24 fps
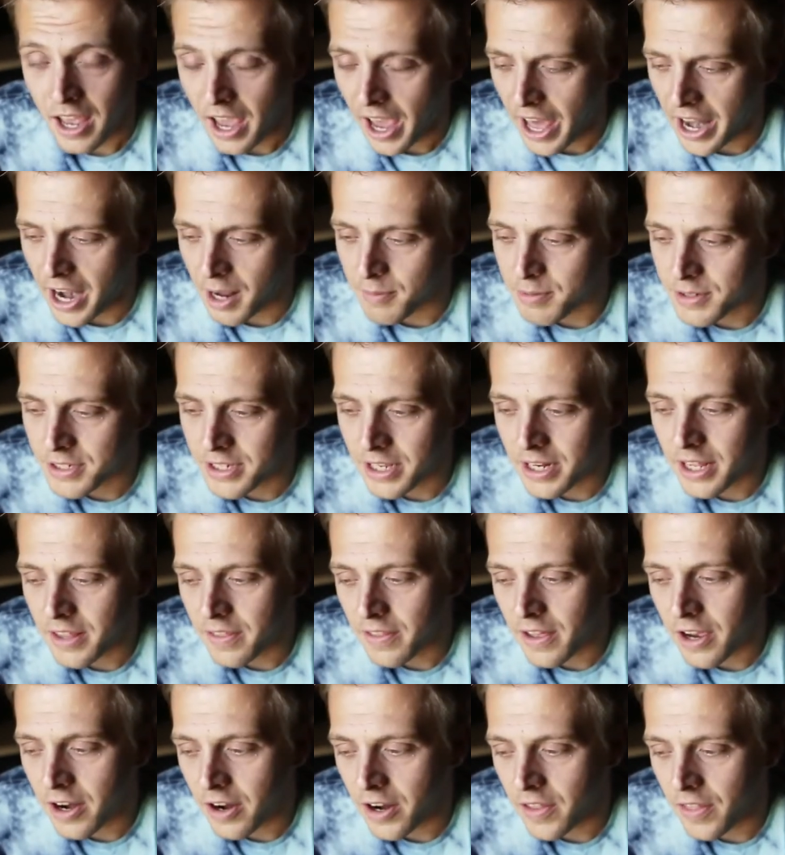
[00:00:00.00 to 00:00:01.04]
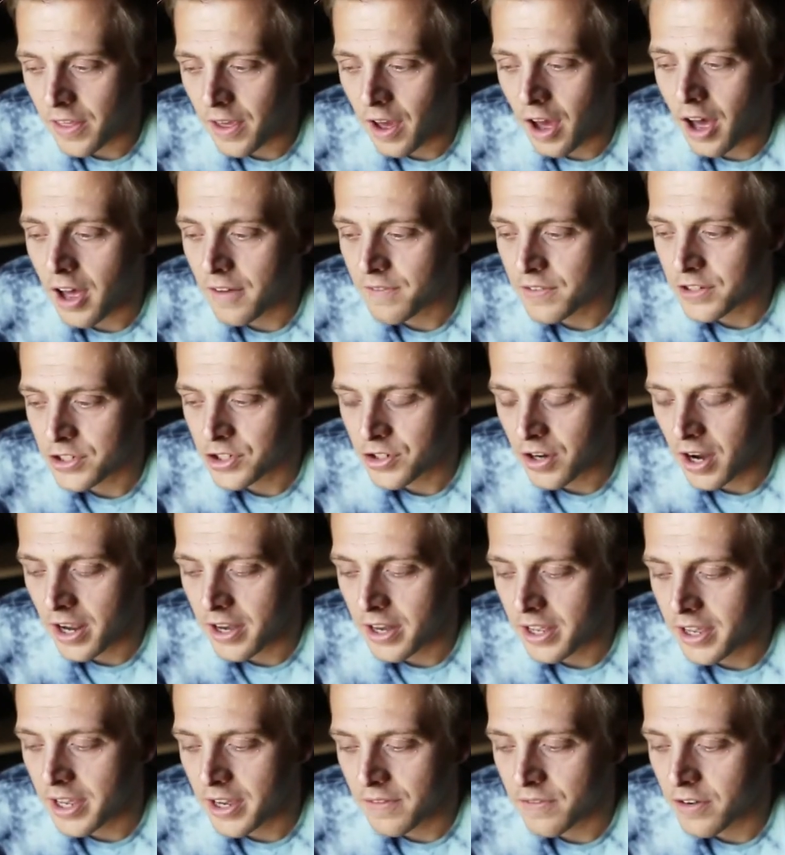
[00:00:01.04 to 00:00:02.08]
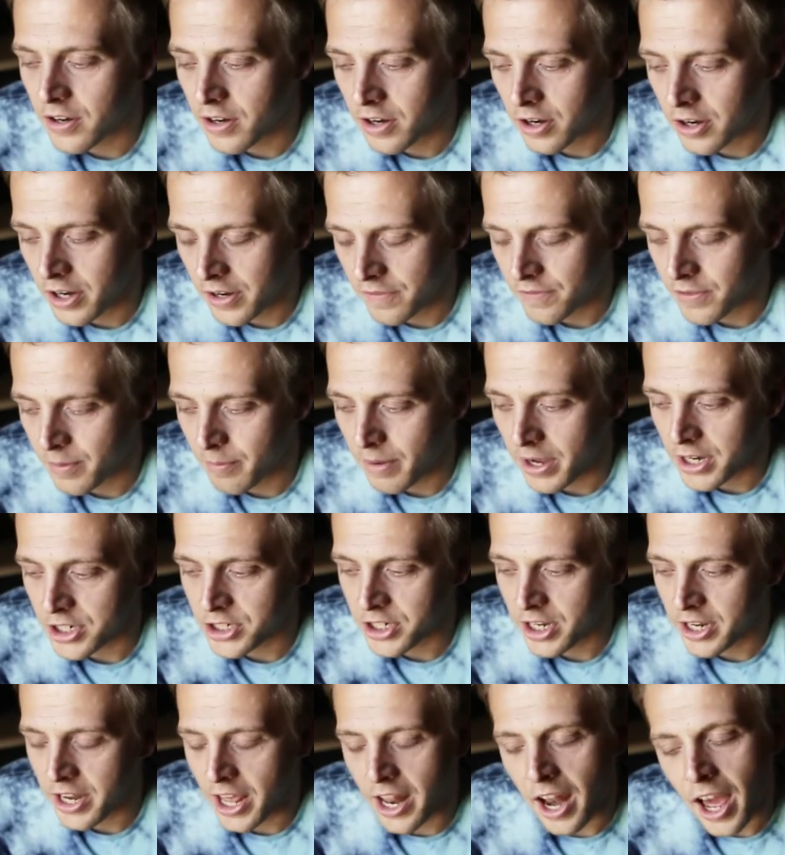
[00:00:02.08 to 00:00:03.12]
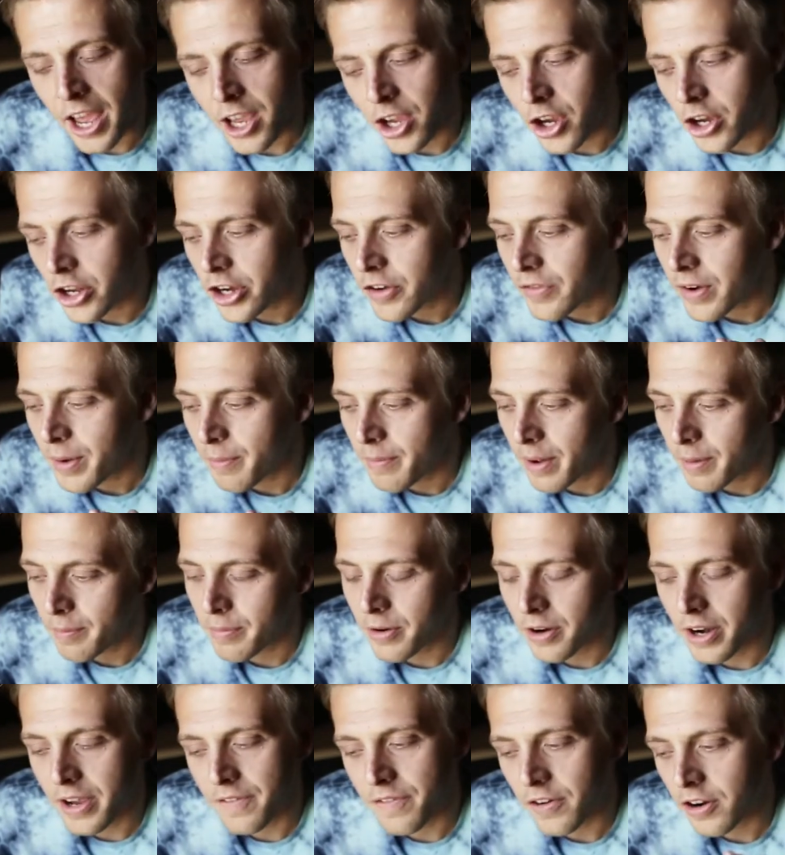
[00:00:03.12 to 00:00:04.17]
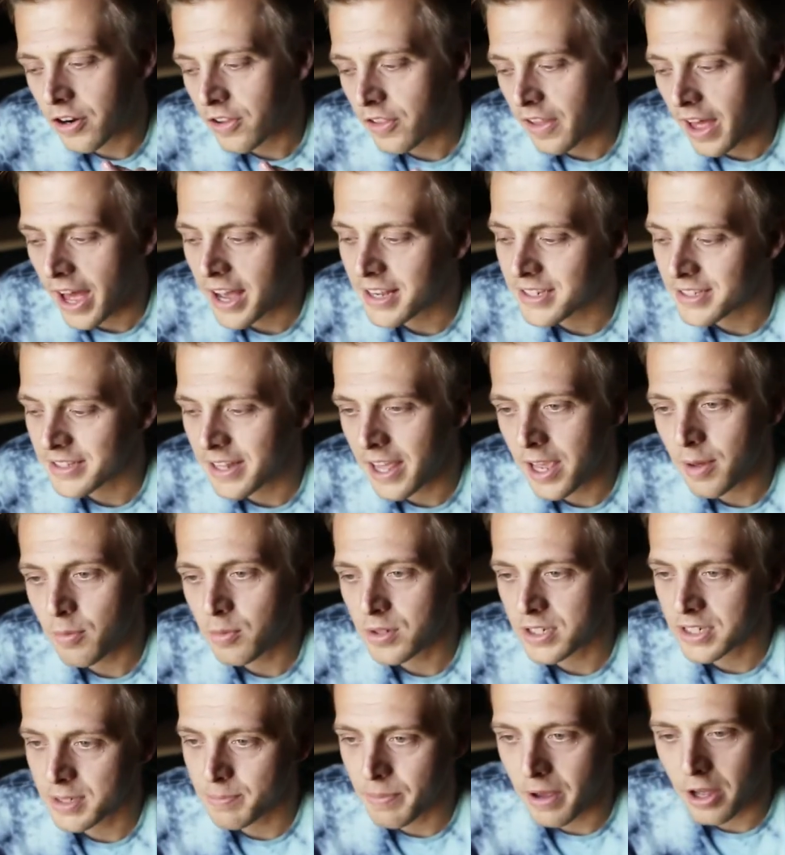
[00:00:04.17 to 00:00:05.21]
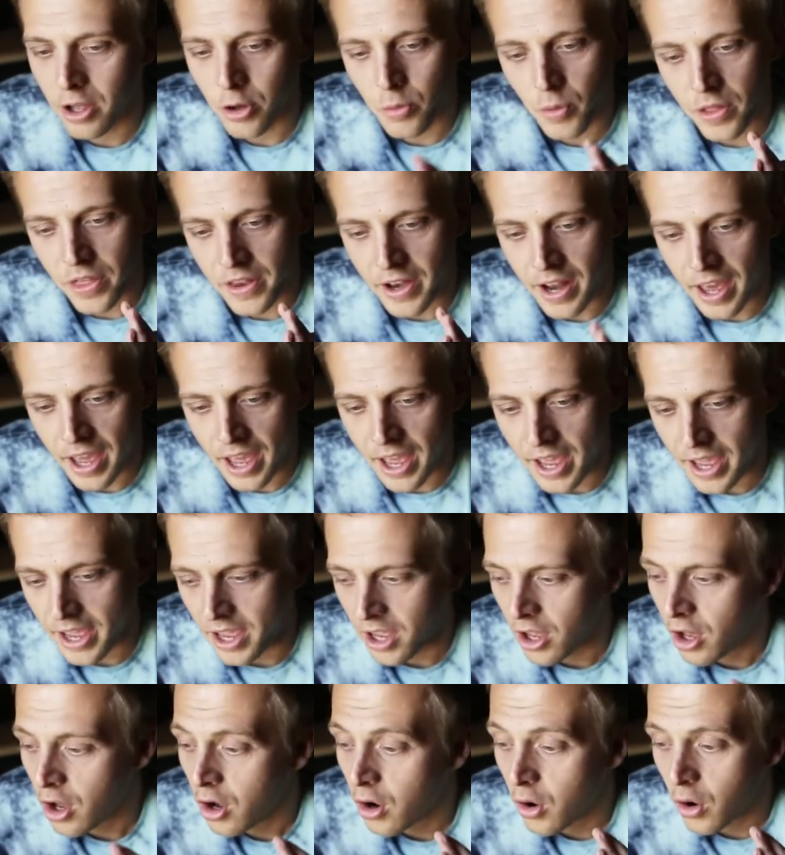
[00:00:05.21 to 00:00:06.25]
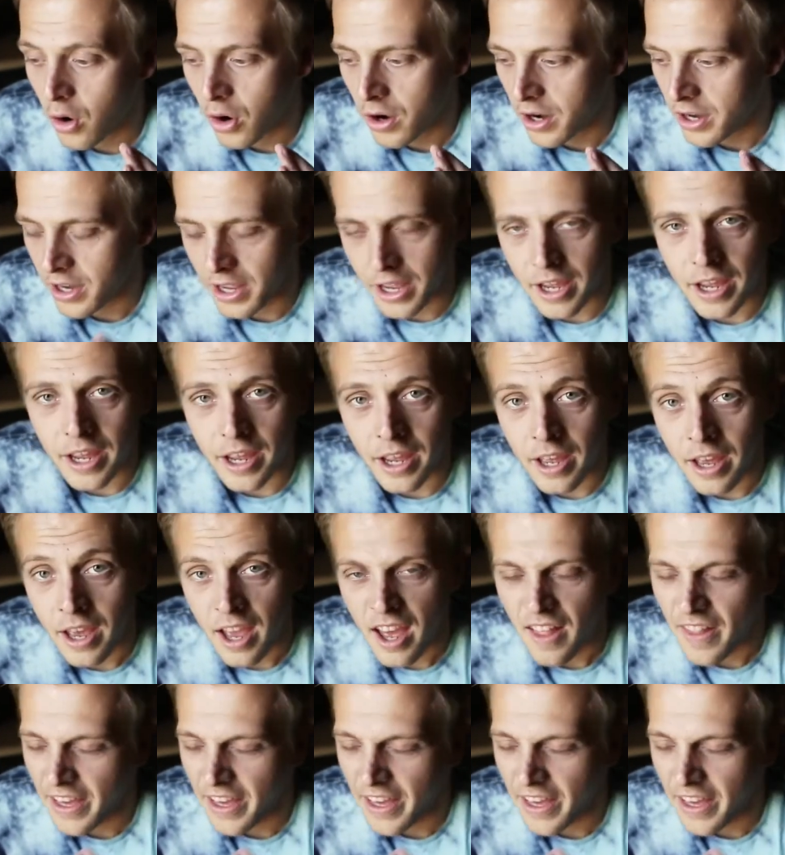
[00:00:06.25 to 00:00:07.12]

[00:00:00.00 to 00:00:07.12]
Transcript: And I'm sitting there in the office trying to give her information, and I couldn't remember if her last name was spelled with an A or an E.